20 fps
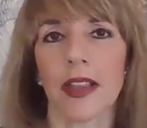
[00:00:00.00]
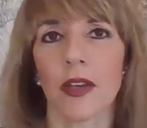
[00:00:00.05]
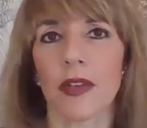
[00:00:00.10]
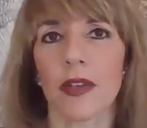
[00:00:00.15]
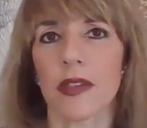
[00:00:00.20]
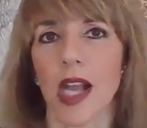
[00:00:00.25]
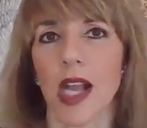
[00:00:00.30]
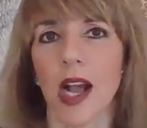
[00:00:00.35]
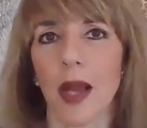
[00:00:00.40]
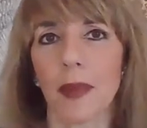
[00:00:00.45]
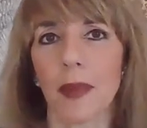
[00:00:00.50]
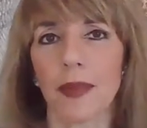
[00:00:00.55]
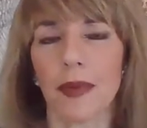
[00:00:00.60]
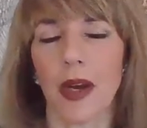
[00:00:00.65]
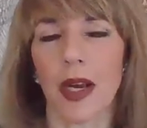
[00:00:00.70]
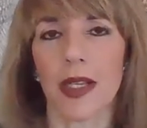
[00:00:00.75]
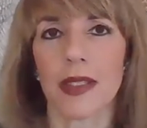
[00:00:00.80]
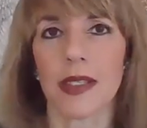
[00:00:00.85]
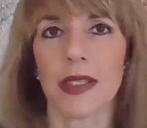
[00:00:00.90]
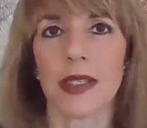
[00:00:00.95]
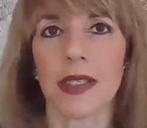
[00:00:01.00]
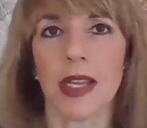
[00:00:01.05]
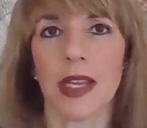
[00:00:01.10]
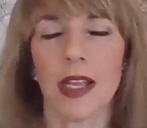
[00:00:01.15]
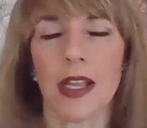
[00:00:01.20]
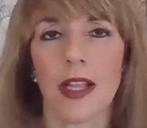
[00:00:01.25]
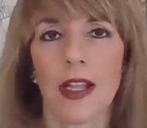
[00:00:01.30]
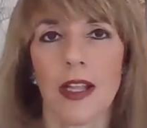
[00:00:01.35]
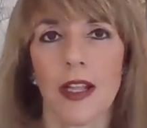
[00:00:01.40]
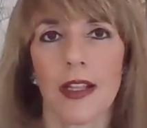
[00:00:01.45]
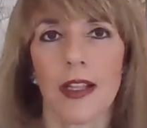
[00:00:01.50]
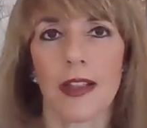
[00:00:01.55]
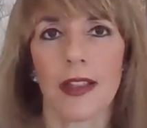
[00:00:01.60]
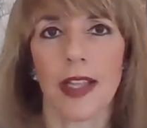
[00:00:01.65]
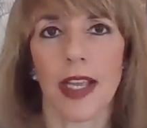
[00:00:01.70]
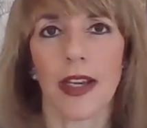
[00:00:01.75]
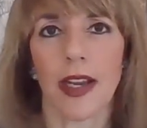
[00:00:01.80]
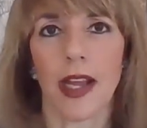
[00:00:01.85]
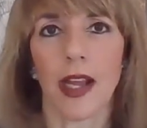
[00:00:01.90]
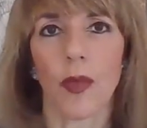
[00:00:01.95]
in those art prizes
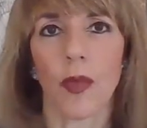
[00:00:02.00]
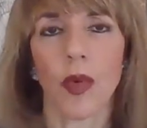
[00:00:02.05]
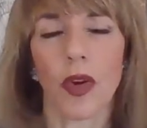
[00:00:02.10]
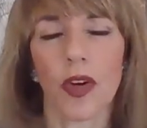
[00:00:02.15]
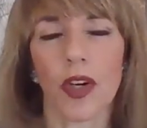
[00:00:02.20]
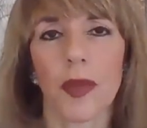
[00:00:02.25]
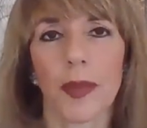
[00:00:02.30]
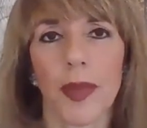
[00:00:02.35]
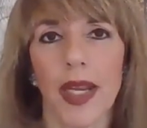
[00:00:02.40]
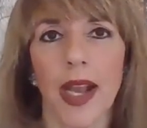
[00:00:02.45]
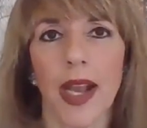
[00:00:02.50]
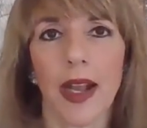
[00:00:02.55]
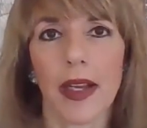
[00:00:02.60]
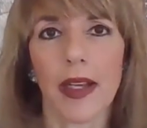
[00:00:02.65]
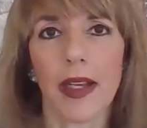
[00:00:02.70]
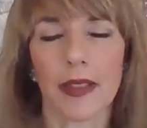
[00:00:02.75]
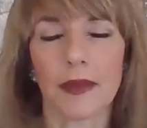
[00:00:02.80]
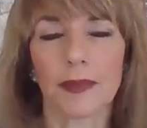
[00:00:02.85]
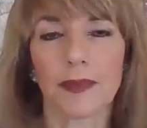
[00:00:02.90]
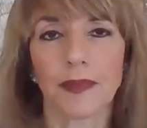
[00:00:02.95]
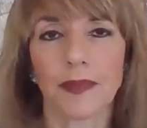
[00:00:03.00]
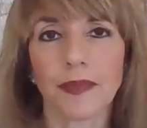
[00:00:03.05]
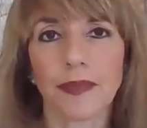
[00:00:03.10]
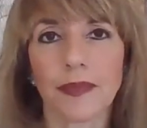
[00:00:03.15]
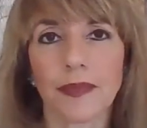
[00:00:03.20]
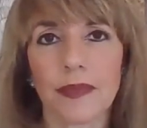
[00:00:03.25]
that I wanted to be hung in.